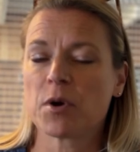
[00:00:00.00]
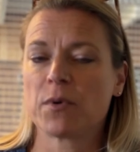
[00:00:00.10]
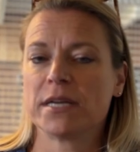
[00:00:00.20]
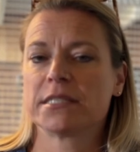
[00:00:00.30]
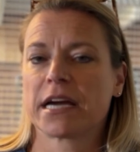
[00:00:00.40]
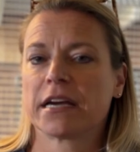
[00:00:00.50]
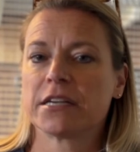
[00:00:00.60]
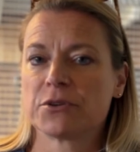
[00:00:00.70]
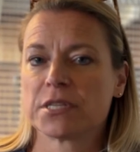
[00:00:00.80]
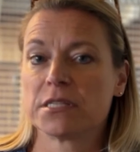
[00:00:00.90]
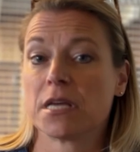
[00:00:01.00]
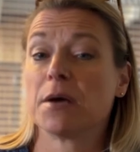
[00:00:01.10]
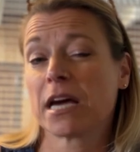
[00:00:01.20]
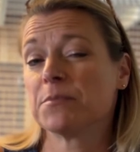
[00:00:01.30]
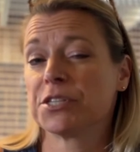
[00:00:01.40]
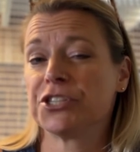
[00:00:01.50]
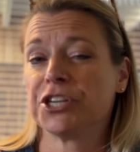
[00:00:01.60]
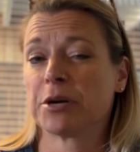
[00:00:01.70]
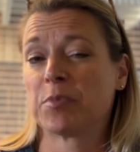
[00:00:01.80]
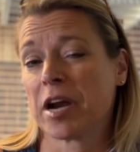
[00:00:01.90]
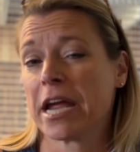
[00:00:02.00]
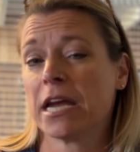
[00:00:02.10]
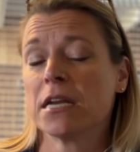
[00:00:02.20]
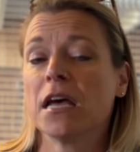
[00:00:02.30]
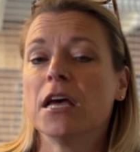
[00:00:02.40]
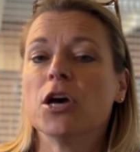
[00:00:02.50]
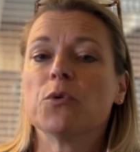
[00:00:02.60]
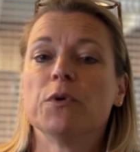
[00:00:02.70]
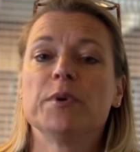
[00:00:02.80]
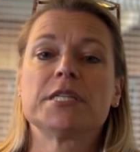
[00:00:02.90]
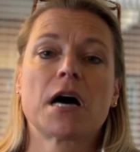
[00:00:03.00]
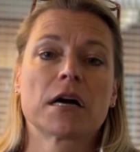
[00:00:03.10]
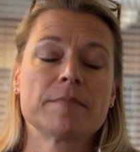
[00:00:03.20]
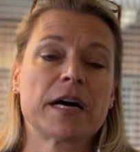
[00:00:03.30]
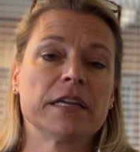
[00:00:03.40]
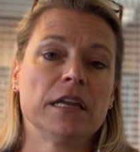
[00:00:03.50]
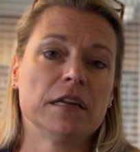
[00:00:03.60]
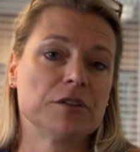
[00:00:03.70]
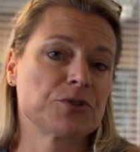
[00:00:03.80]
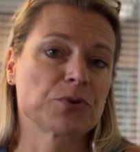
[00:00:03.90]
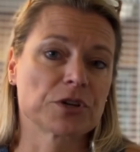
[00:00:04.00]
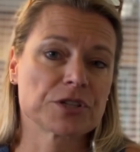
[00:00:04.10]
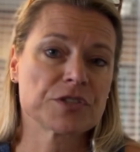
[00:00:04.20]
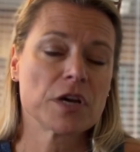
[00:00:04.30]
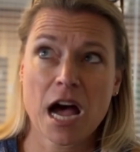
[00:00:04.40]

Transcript: one diagnosis that comes into your brain when we talk about eating disorders.